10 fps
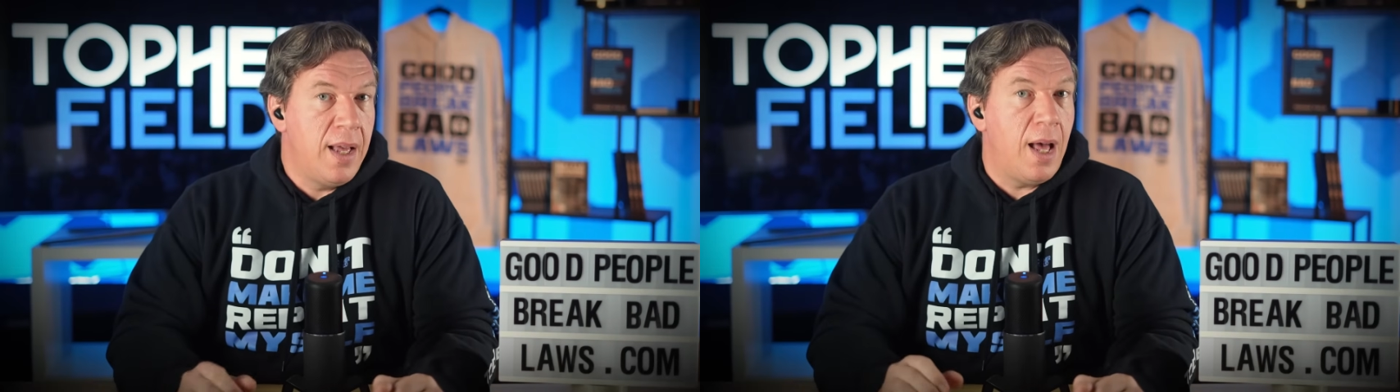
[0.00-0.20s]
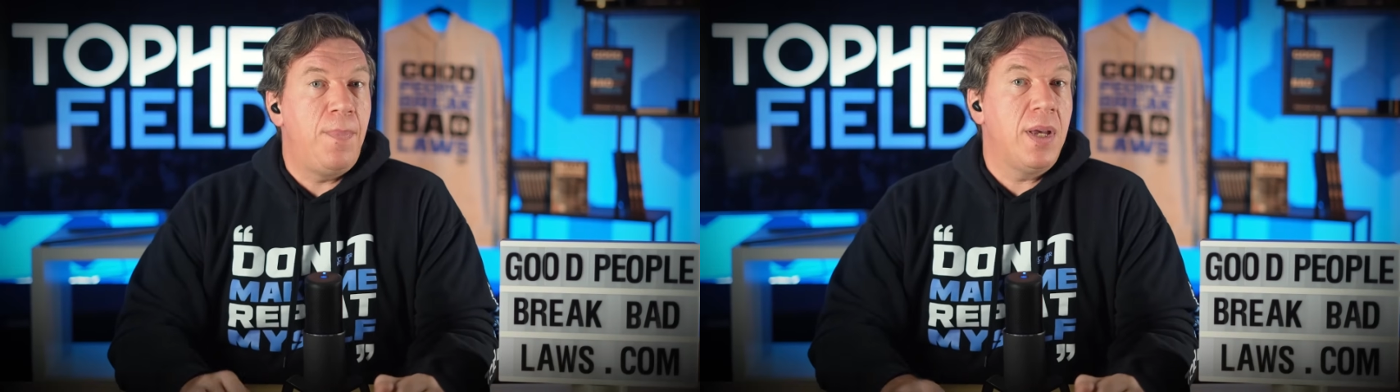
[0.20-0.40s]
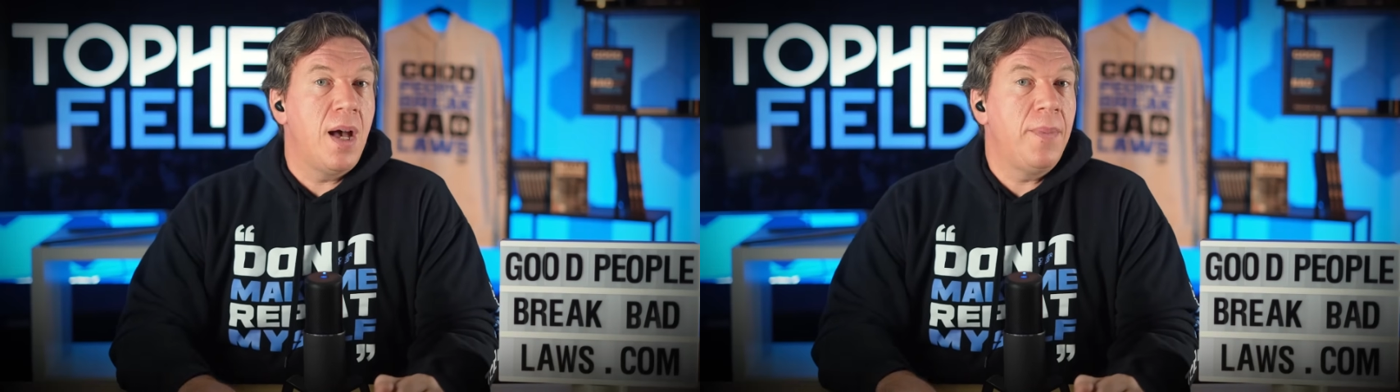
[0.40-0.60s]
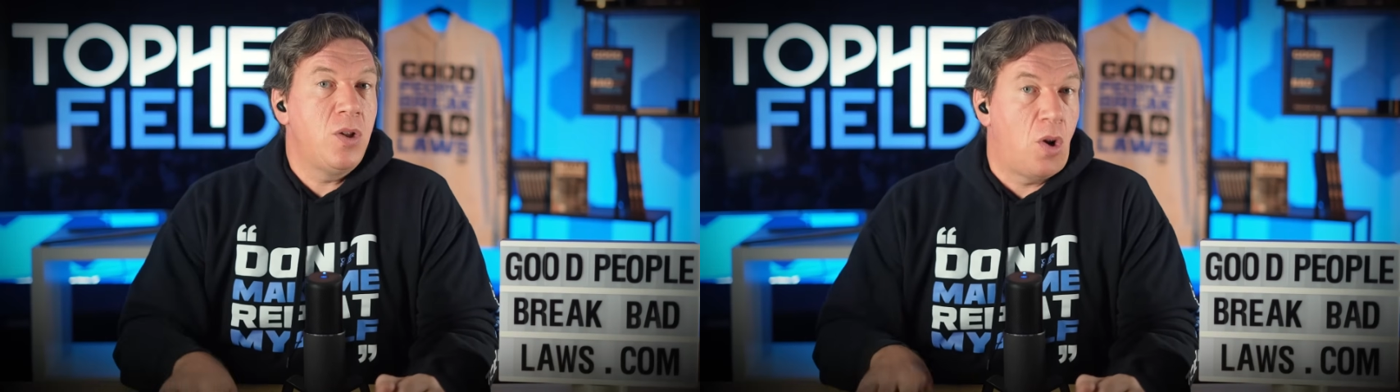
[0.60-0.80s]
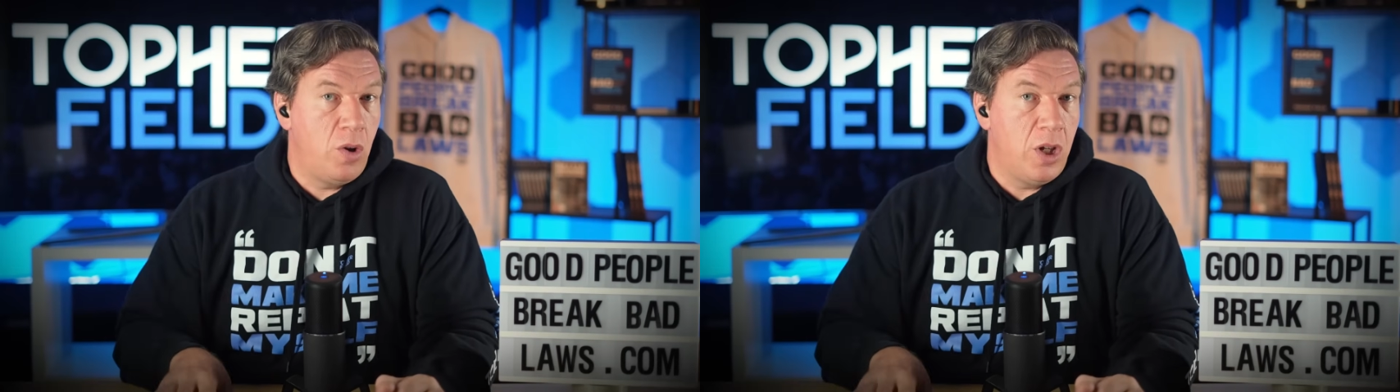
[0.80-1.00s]
and becoming
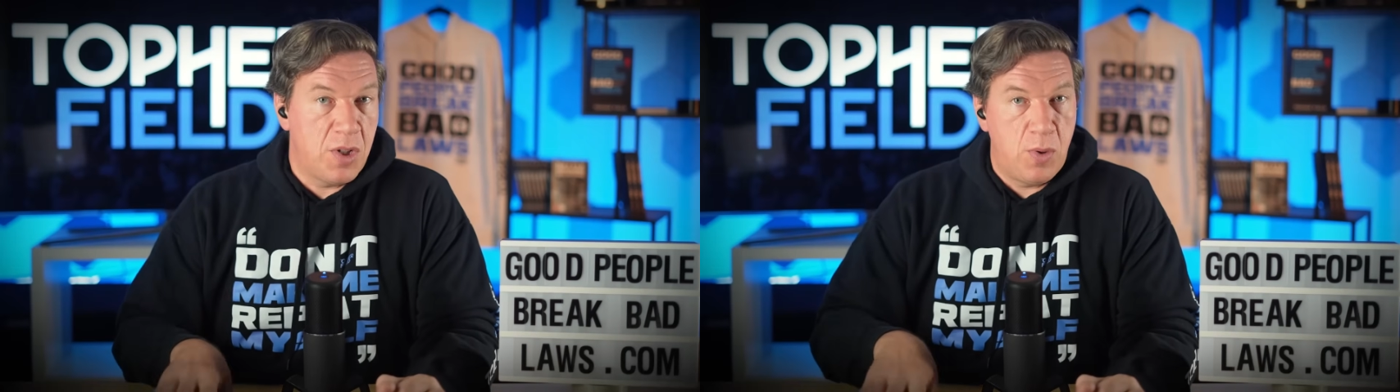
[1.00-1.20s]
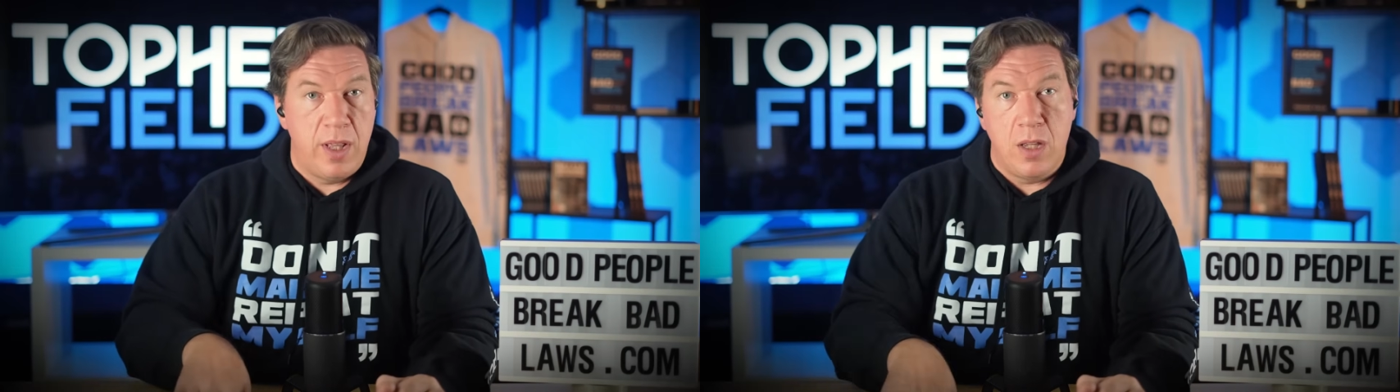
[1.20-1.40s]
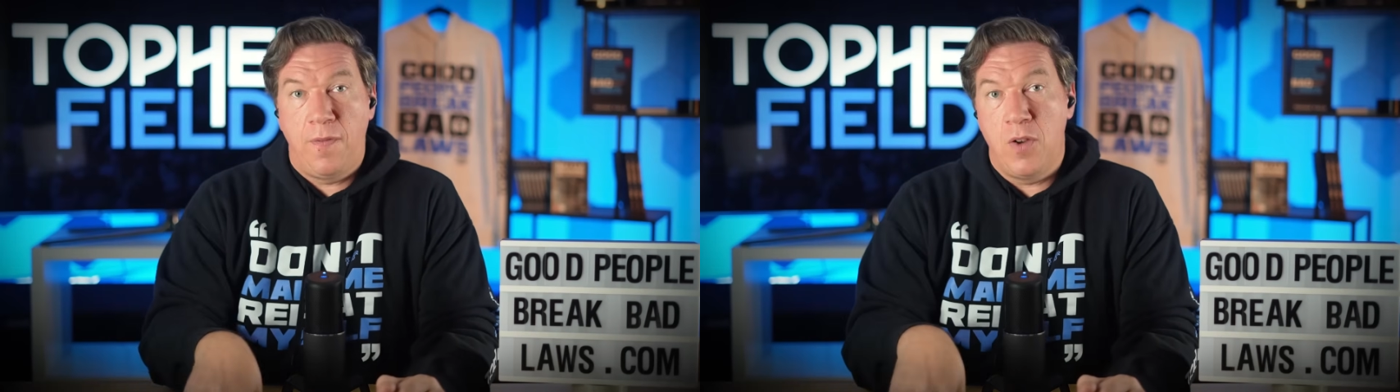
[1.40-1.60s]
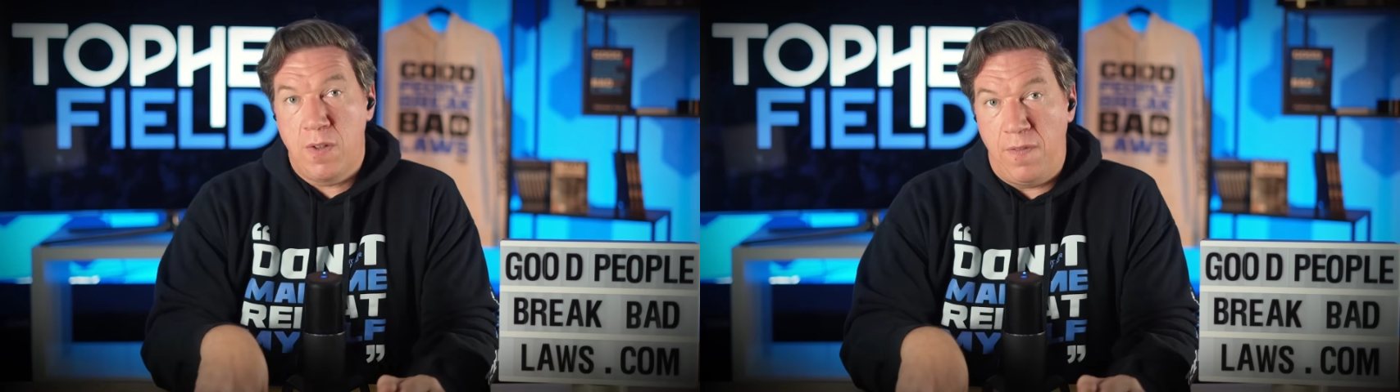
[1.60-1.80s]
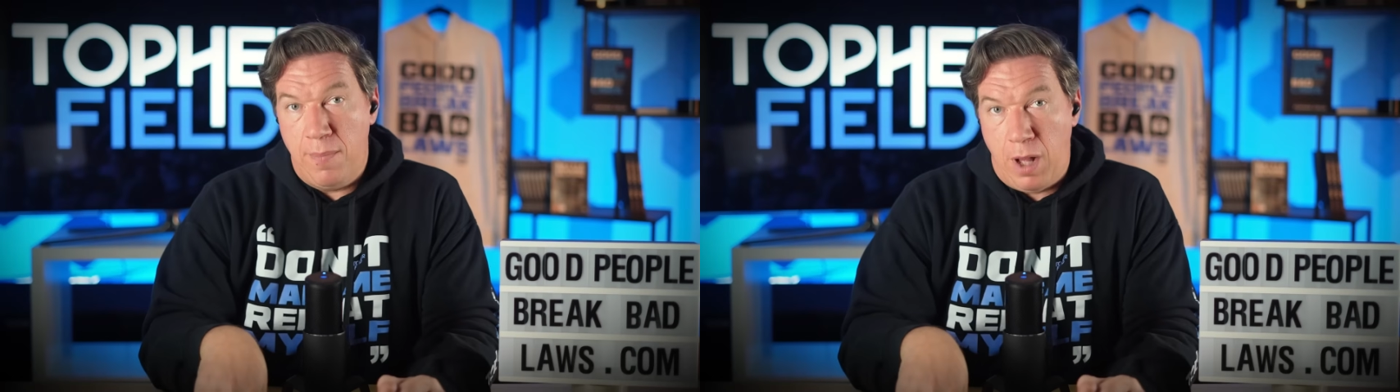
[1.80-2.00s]
not only Australia's
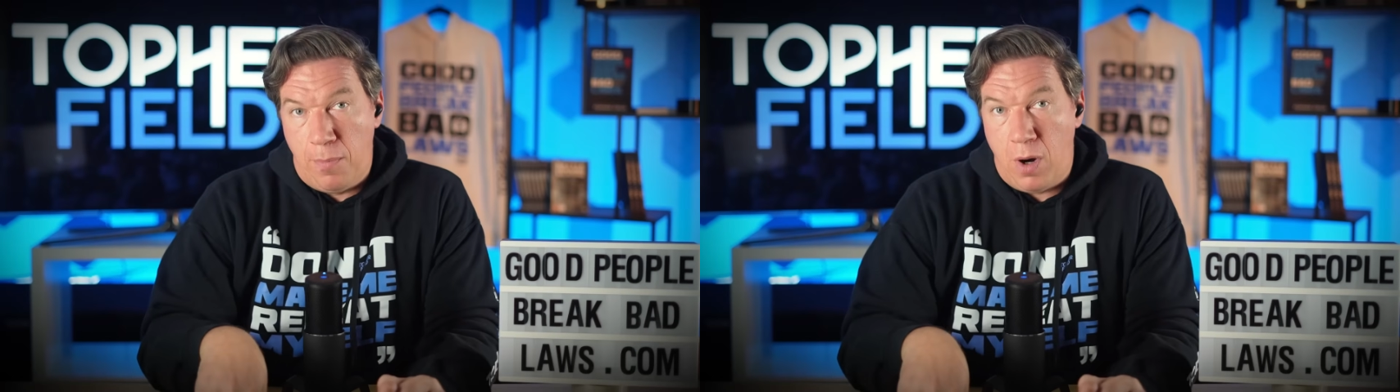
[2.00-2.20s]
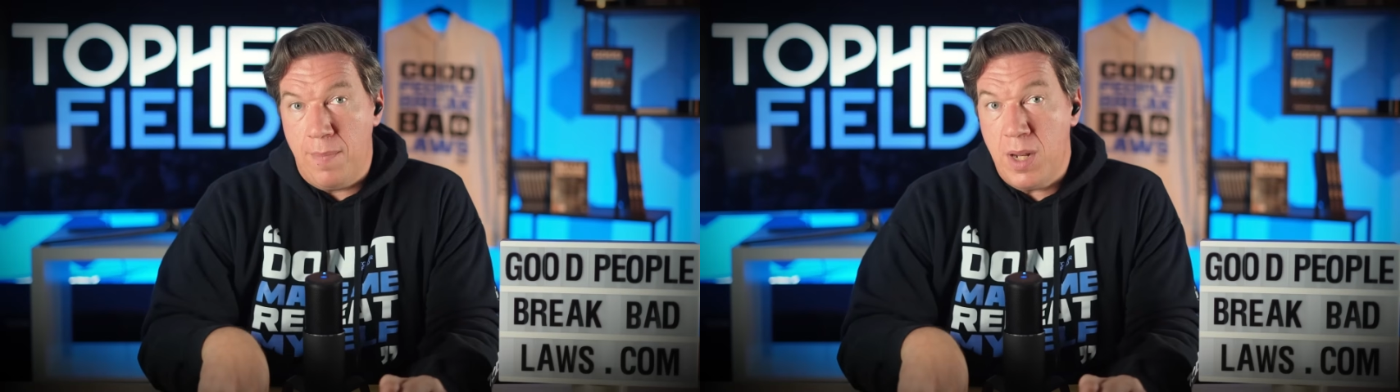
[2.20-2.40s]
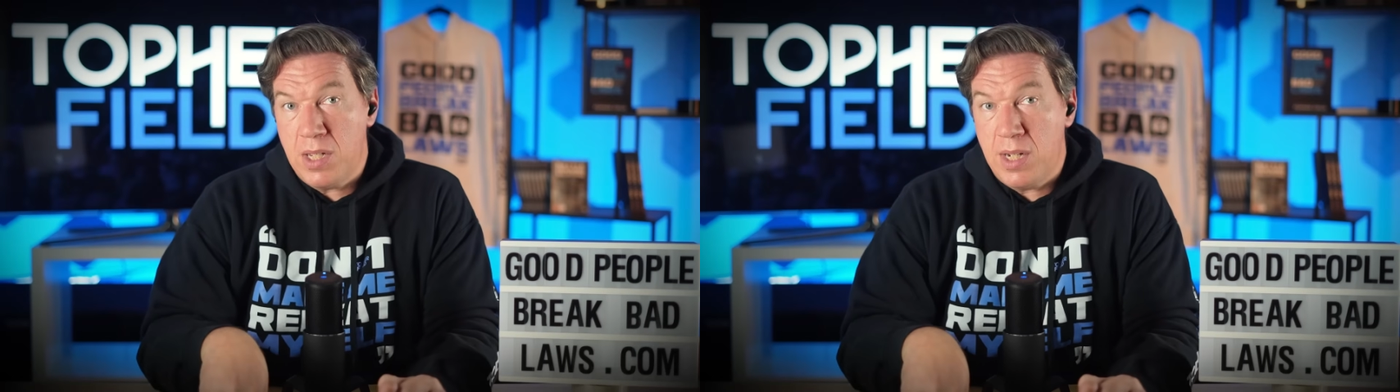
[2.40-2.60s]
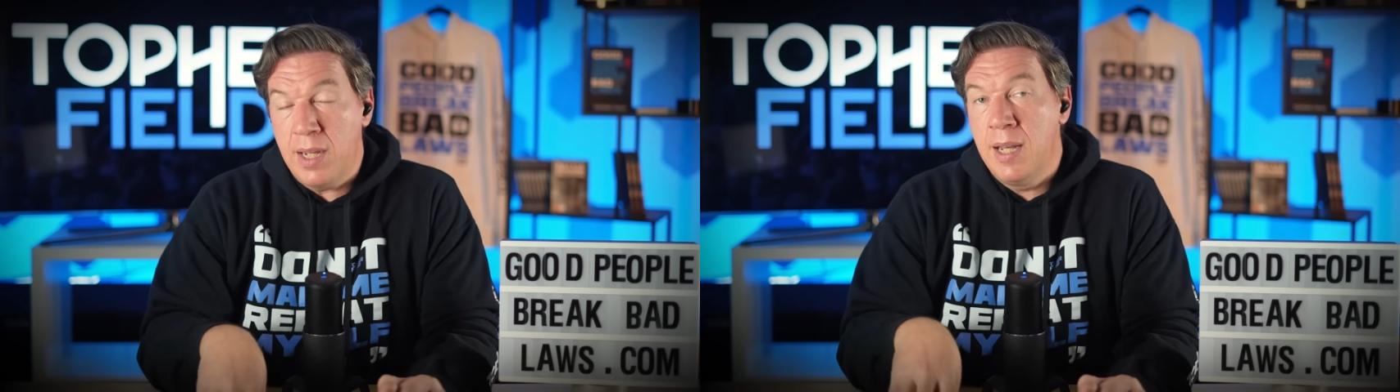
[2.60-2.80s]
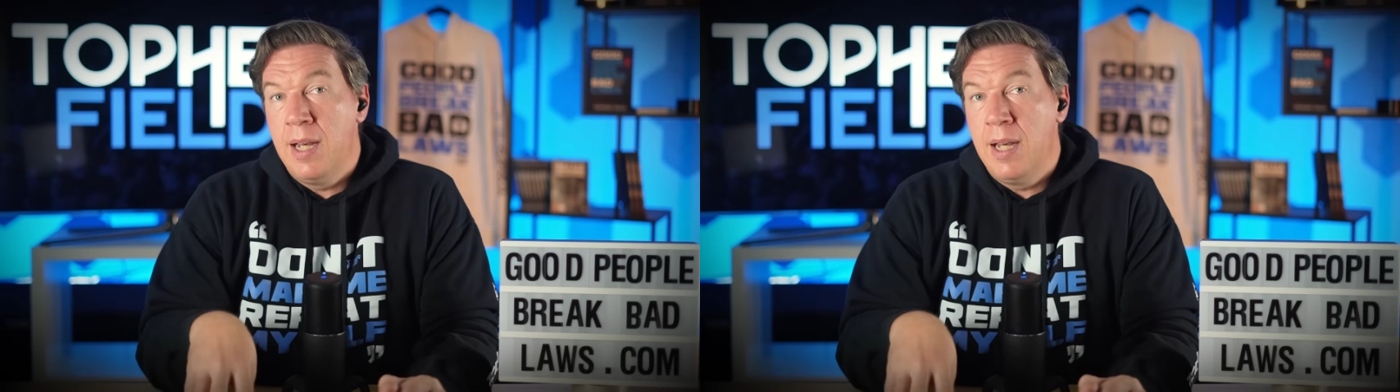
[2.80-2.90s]
first female Prime Minister,